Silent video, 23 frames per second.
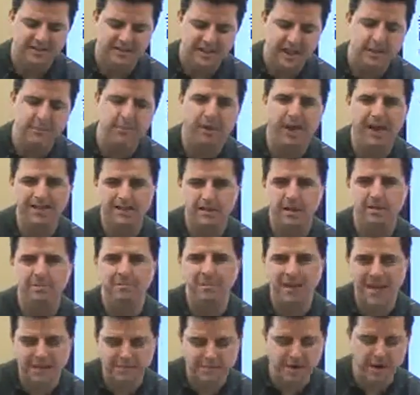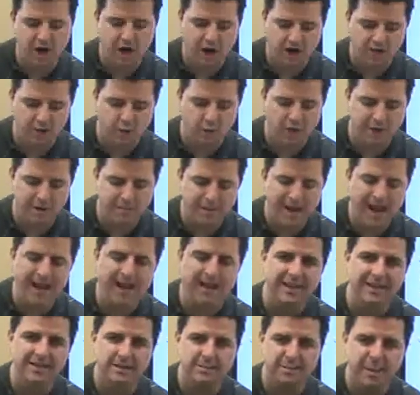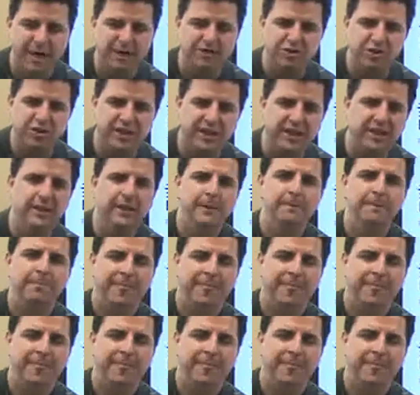stabilized, and maybe on the way back, especially